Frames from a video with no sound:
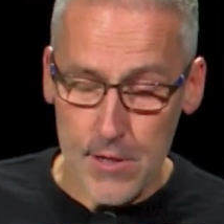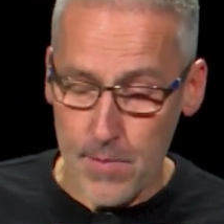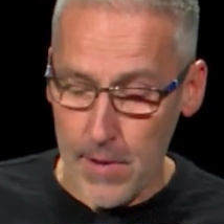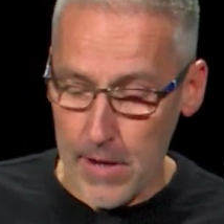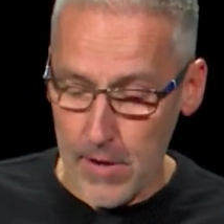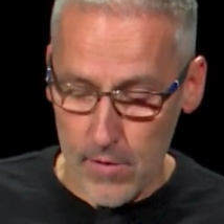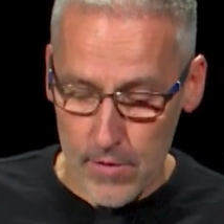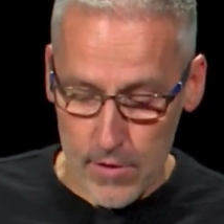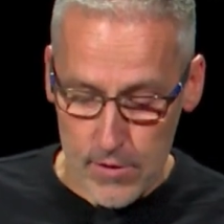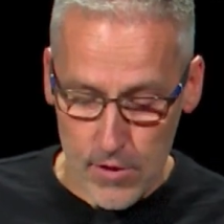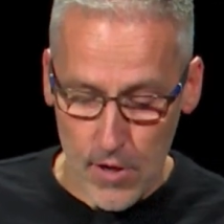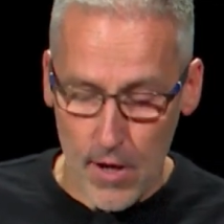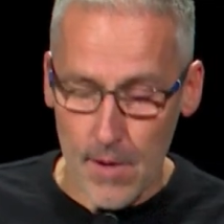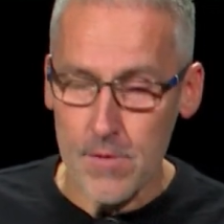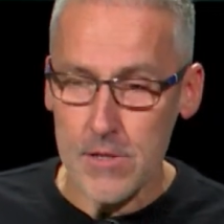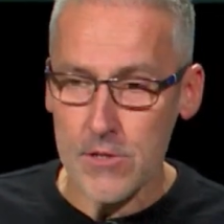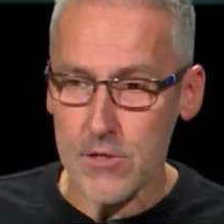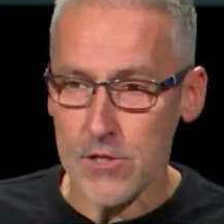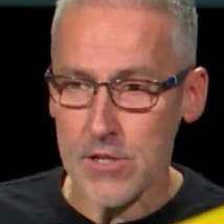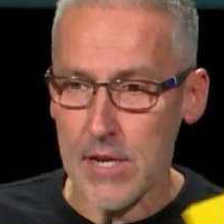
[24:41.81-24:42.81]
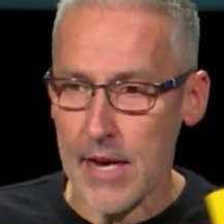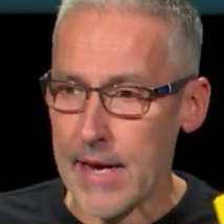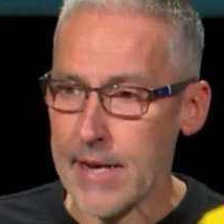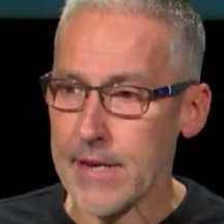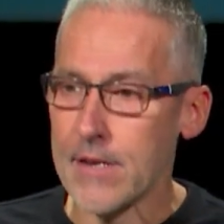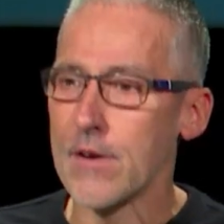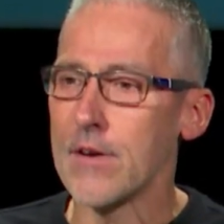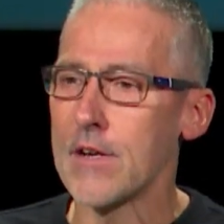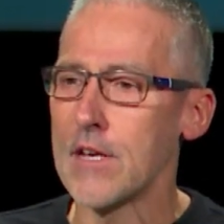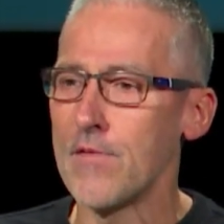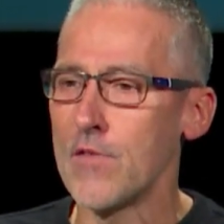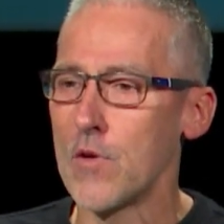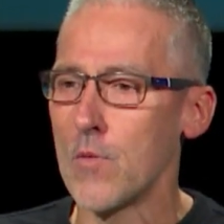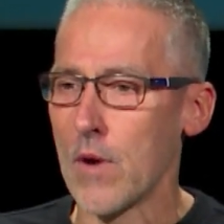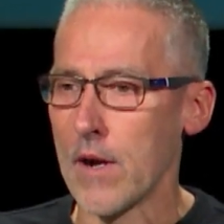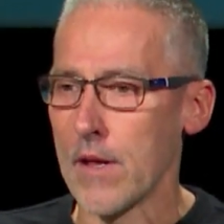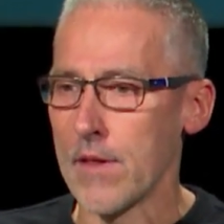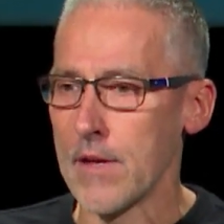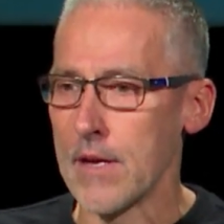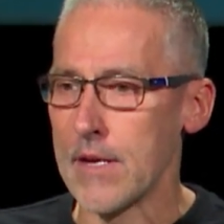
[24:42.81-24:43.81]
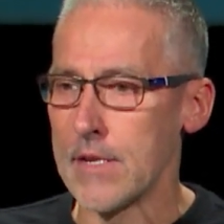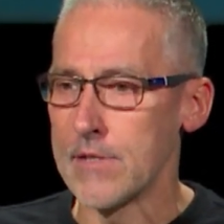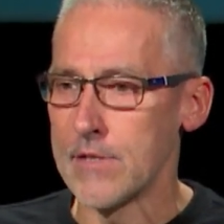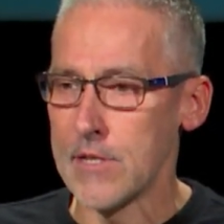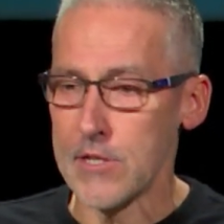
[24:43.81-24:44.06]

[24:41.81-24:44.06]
depending on the time, and just say, Hey, can I give you one of these?